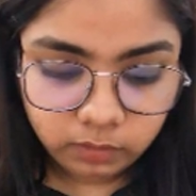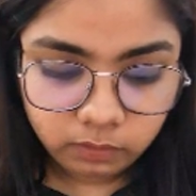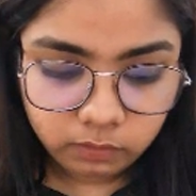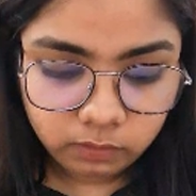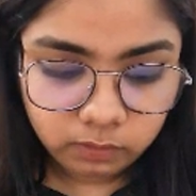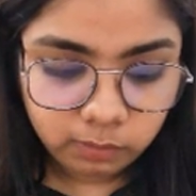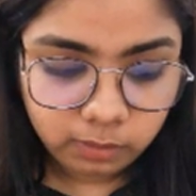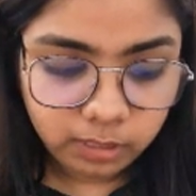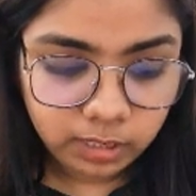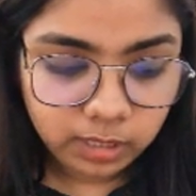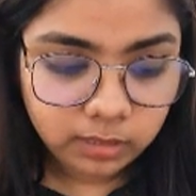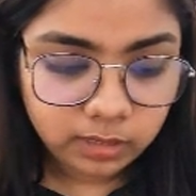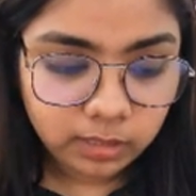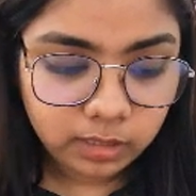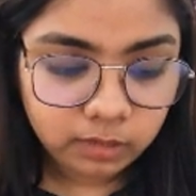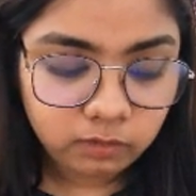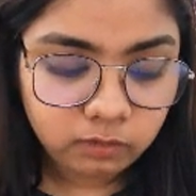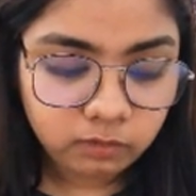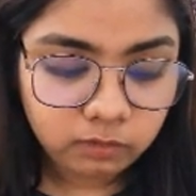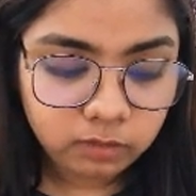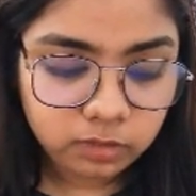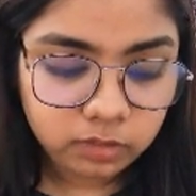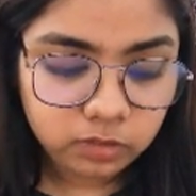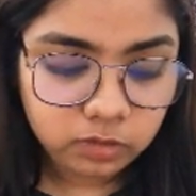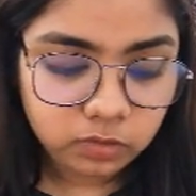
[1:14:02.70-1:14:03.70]
remain at
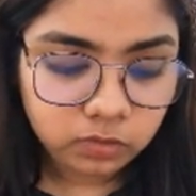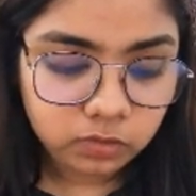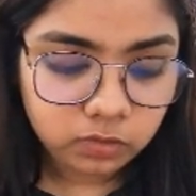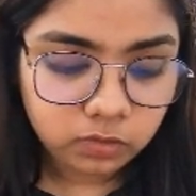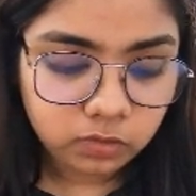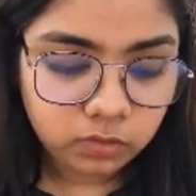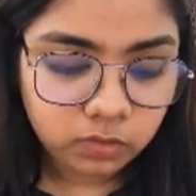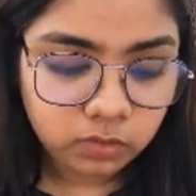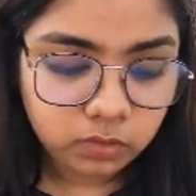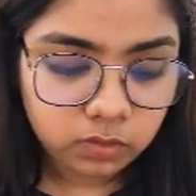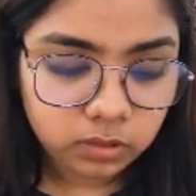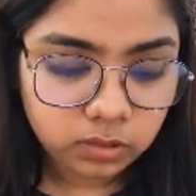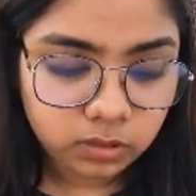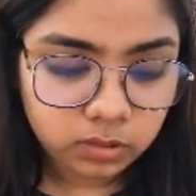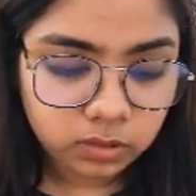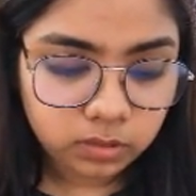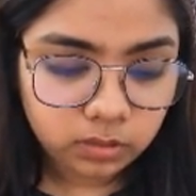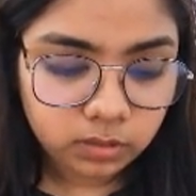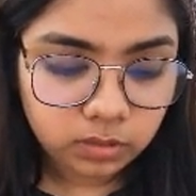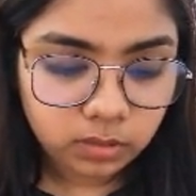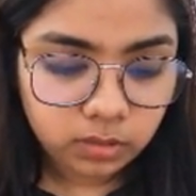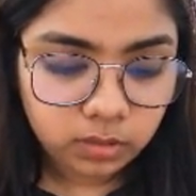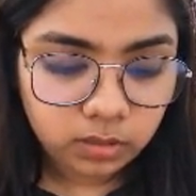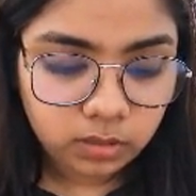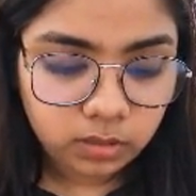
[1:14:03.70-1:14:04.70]
rest or not?
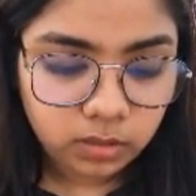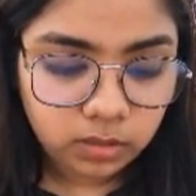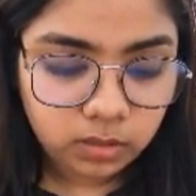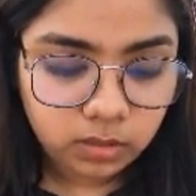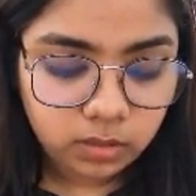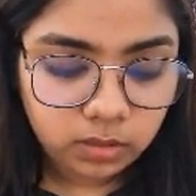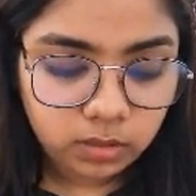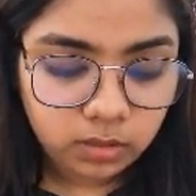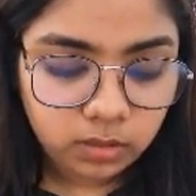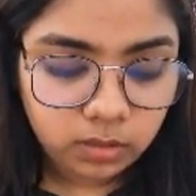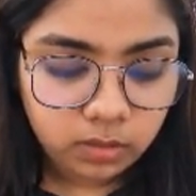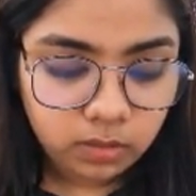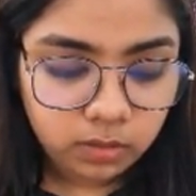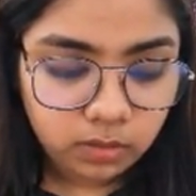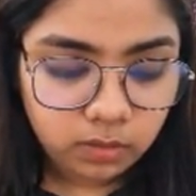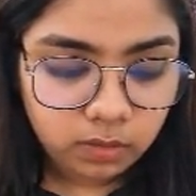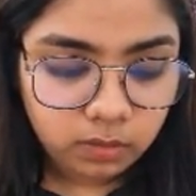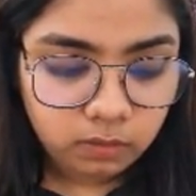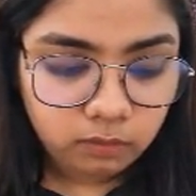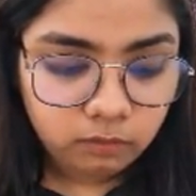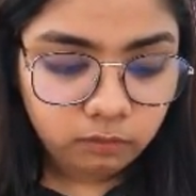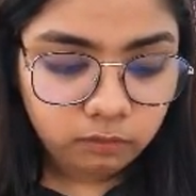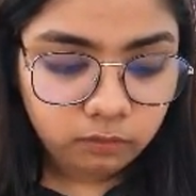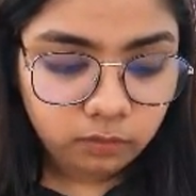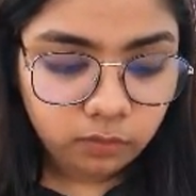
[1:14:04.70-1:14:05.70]

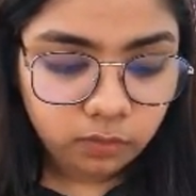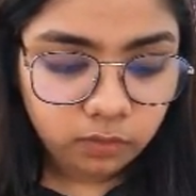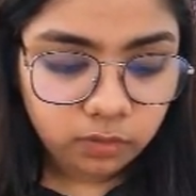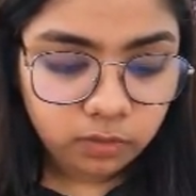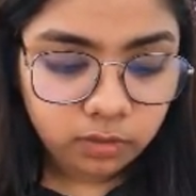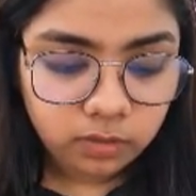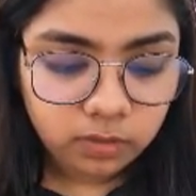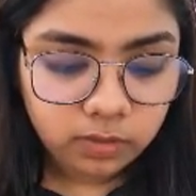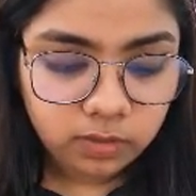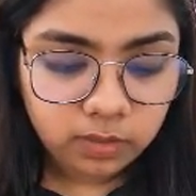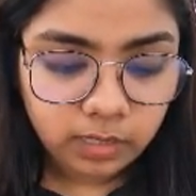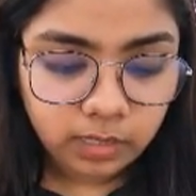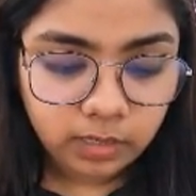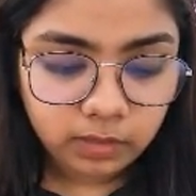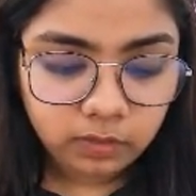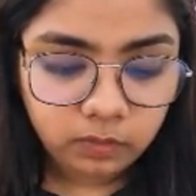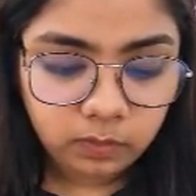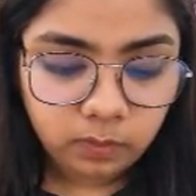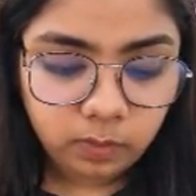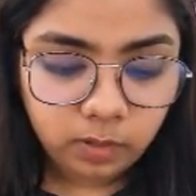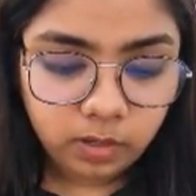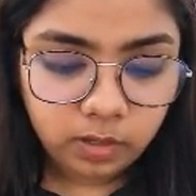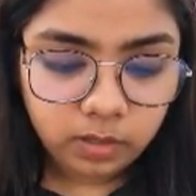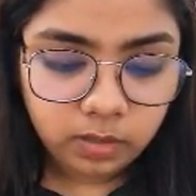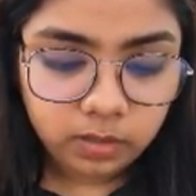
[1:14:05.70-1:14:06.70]
For that
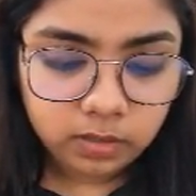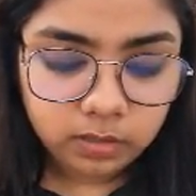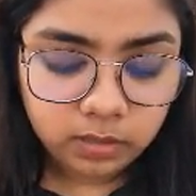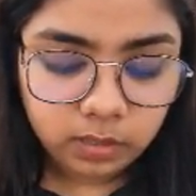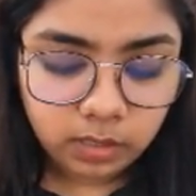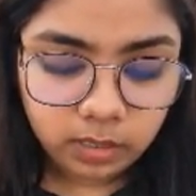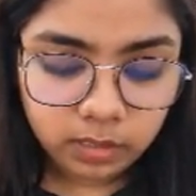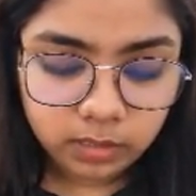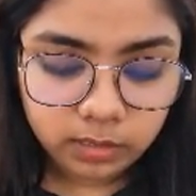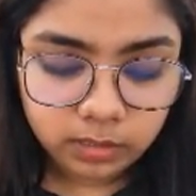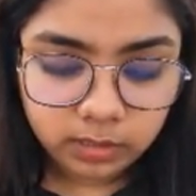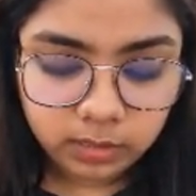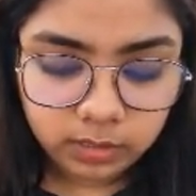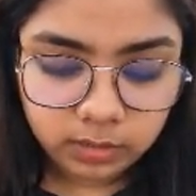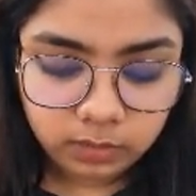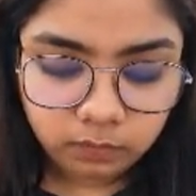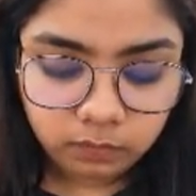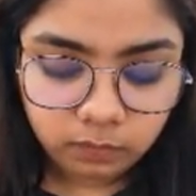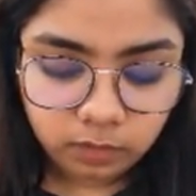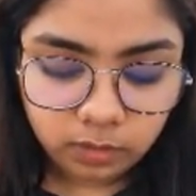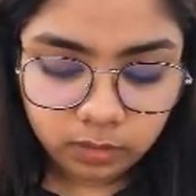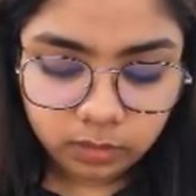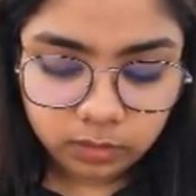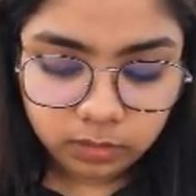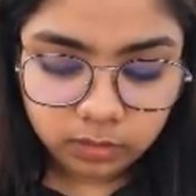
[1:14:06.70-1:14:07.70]
part, I can
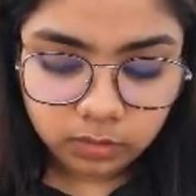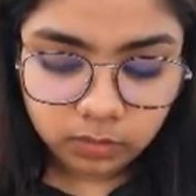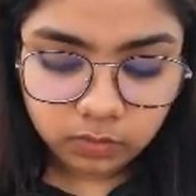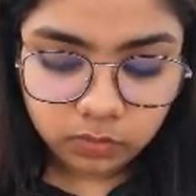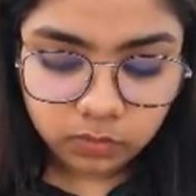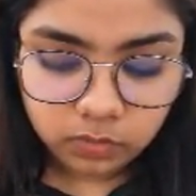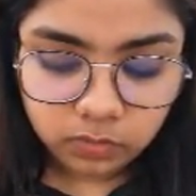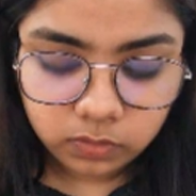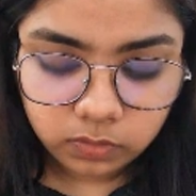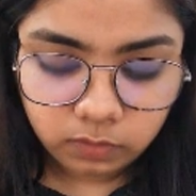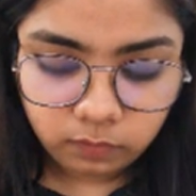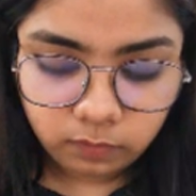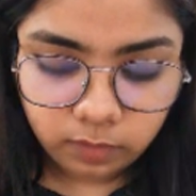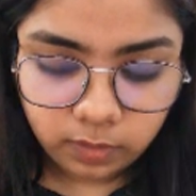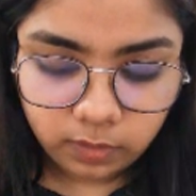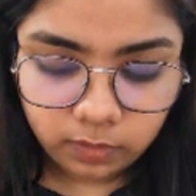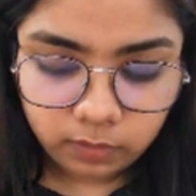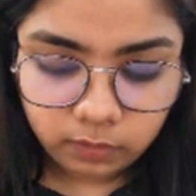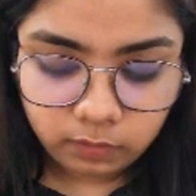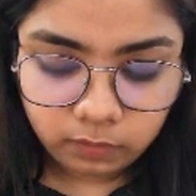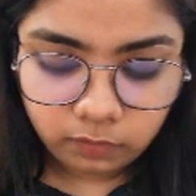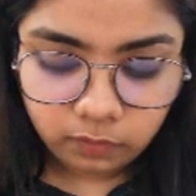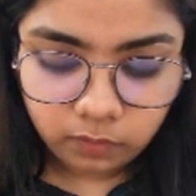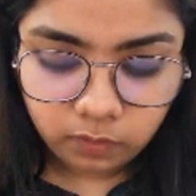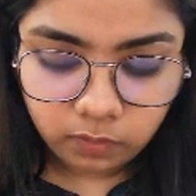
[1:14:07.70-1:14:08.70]
find out the value
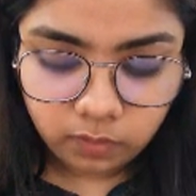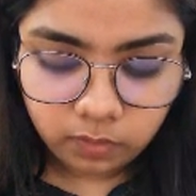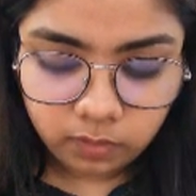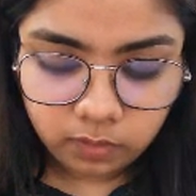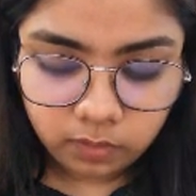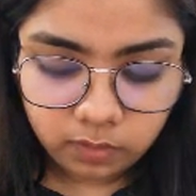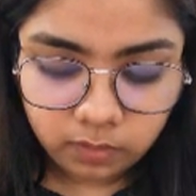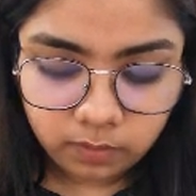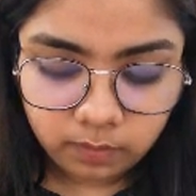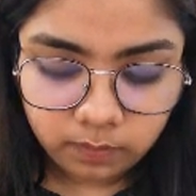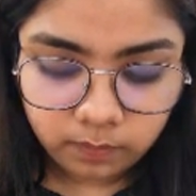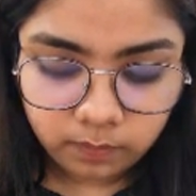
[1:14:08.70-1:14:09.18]
for.